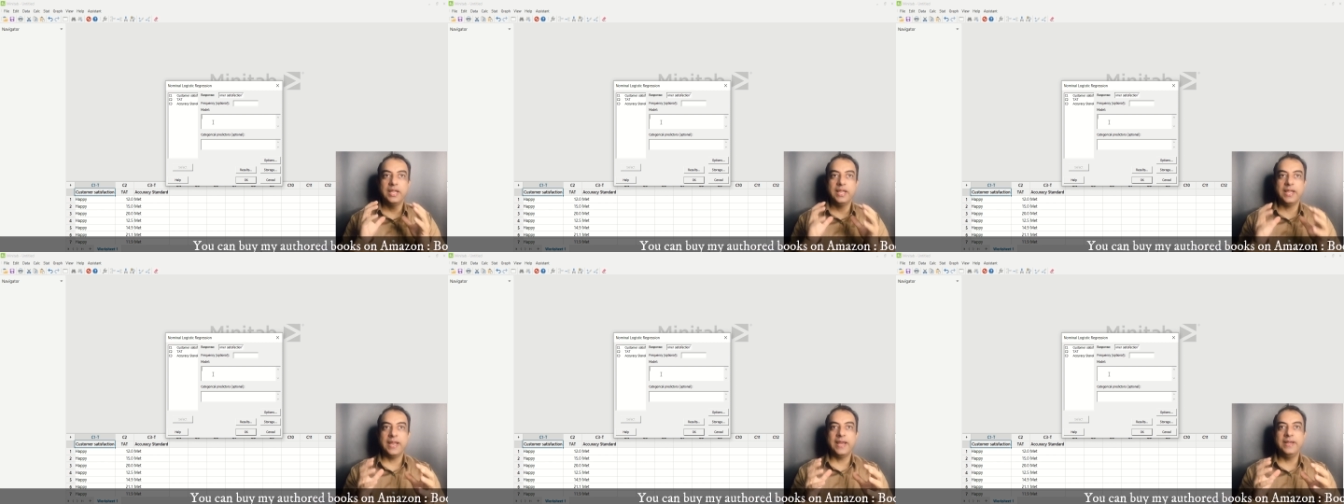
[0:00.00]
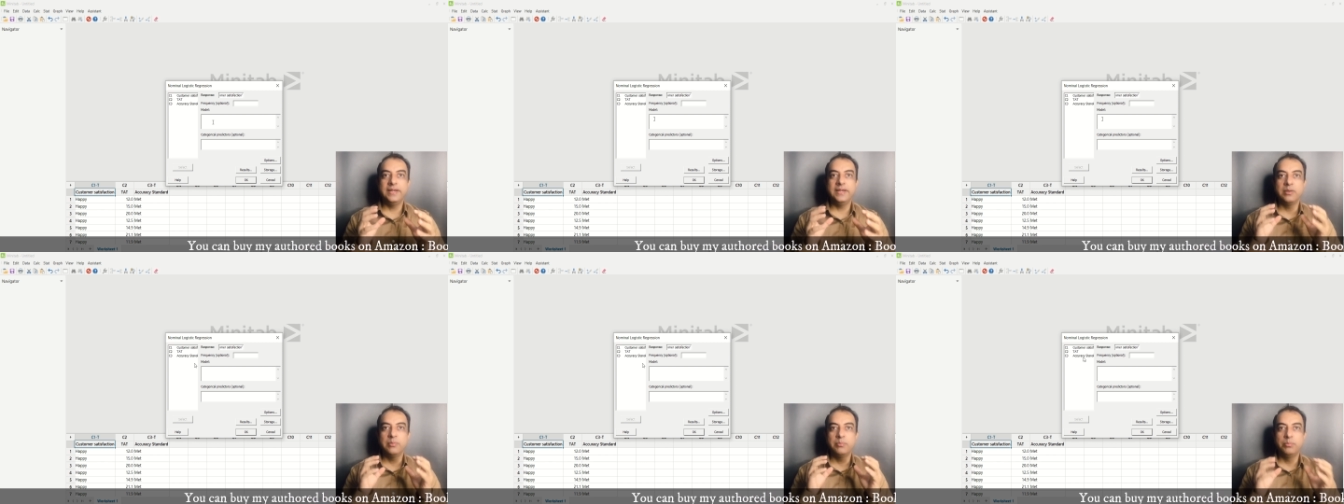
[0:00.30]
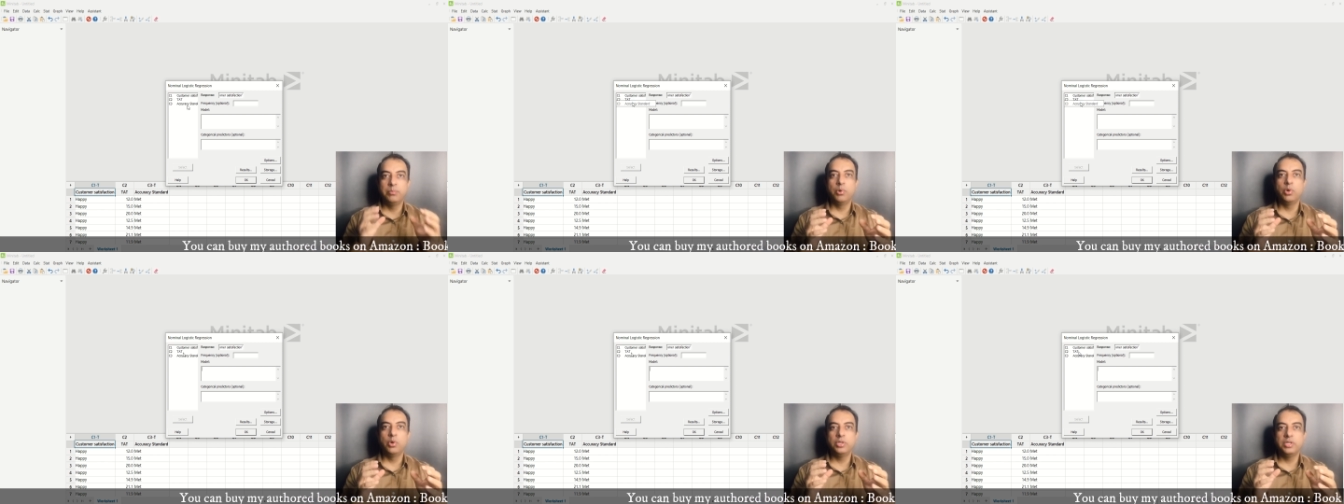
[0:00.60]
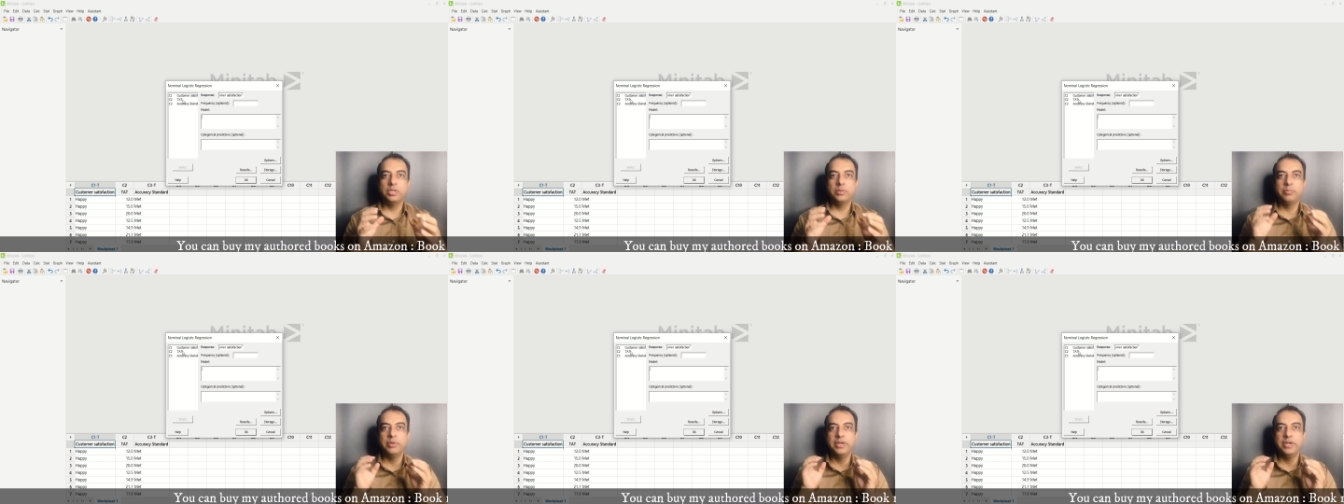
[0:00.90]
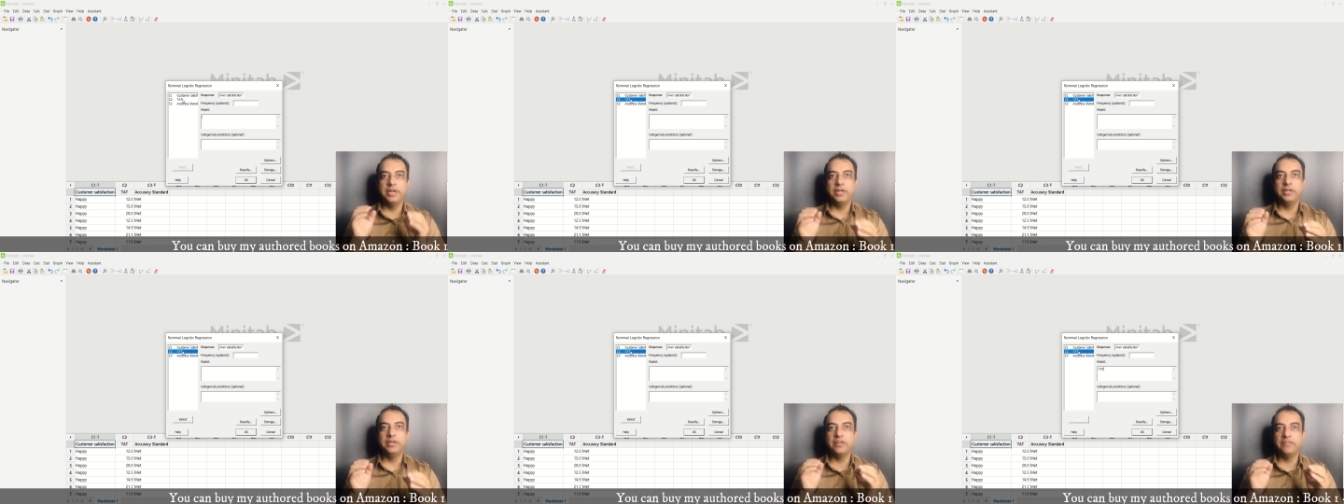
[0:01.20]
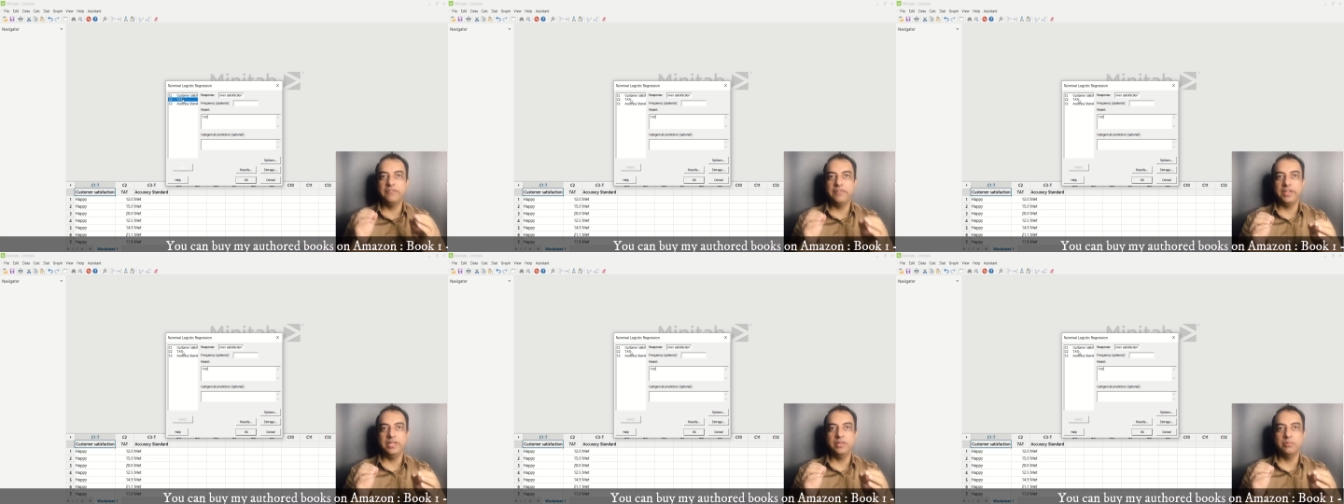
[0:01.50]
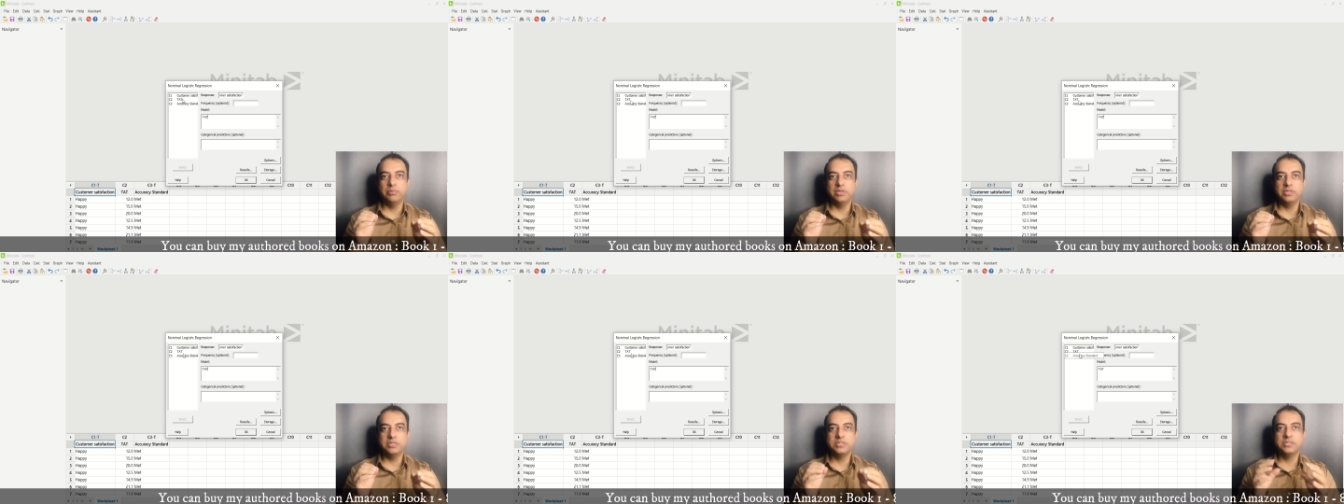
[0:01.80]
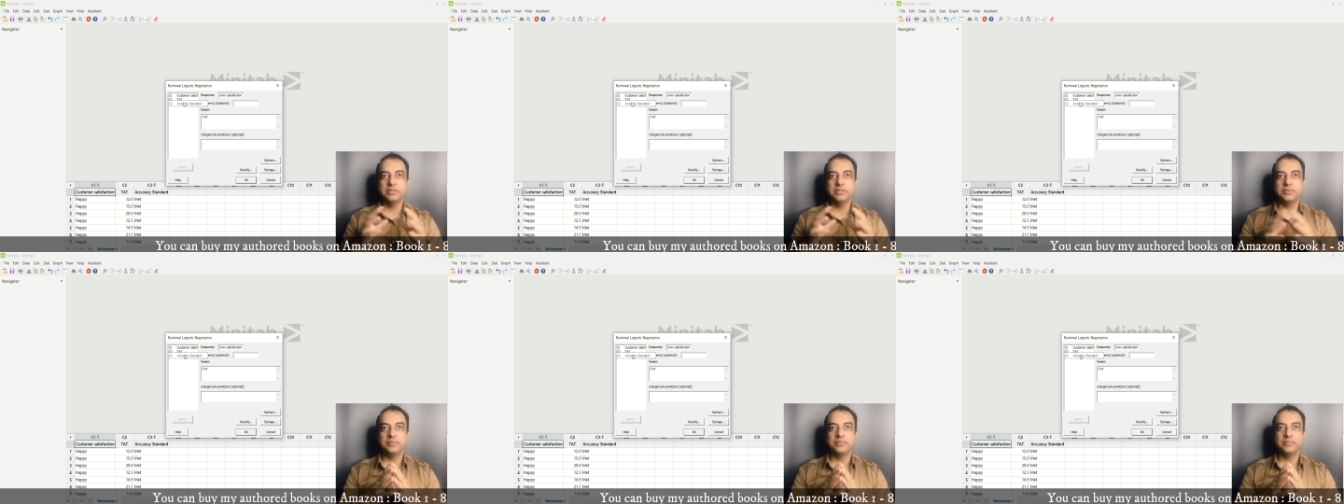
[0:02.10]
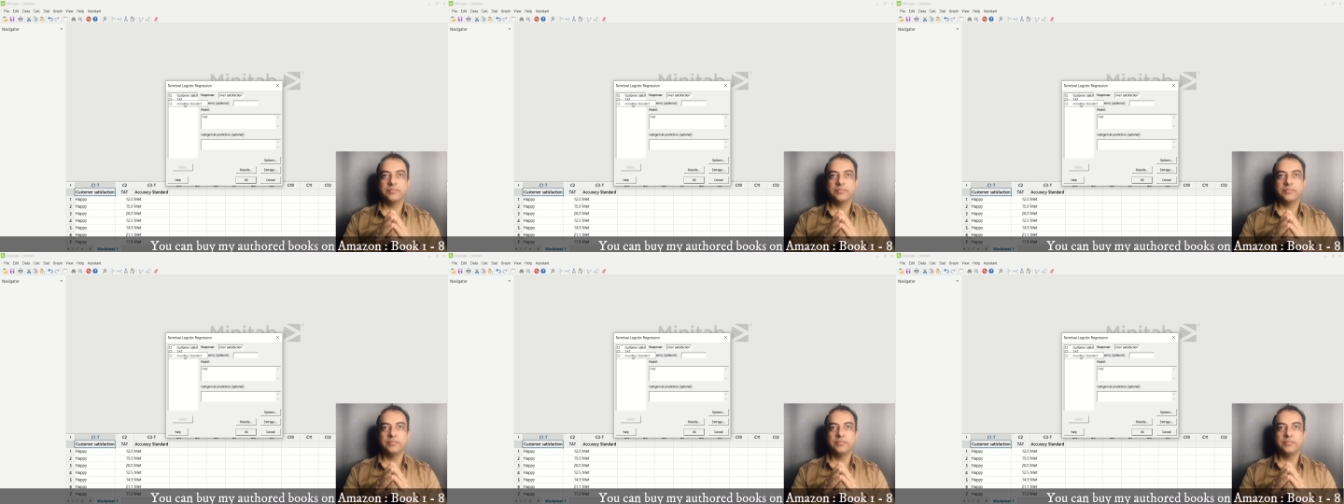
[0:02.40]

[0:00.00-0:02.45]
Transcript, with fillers: enter both predictor variables.